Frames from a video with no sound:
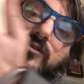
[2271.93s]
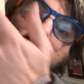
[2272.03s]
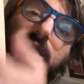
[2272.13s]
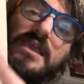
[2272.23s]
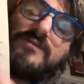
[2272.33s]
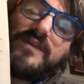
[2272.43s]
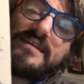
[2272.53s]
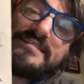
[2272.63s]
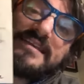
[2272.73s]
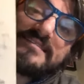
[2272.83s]
to me, if I
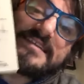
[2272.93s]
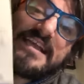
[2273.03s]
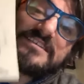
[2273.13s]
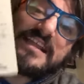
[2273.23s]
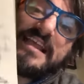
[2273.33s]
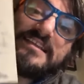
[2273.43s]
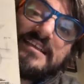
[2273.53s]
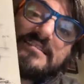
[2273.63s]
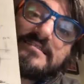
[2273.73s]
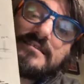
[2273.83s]
see a sketch like
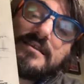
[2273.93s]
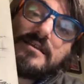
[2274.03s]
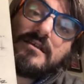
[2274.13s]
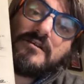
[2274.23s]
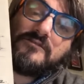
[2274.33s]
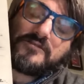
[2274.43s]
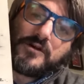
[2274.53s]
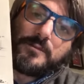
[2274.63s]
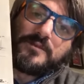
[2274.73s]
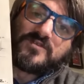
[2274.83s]
this
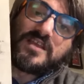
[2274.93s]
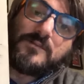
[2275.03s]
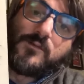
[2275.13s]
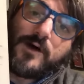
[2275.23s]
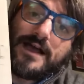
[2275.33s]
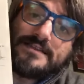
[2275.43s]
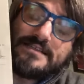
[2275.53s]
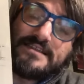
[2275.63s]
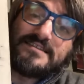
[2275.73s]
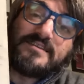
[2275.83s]
from someone
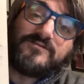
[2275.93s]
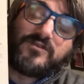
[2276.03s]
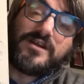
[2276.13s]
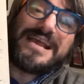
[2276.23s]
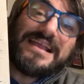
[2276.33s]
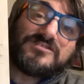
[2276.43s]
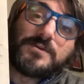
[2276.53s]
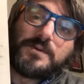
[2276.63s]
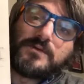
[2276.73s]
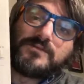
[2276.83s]
that is for an entry
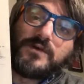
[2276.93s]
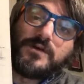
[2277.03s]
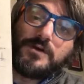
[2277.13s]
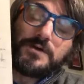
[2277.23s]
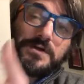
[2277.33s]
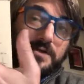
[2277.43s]
portfolio,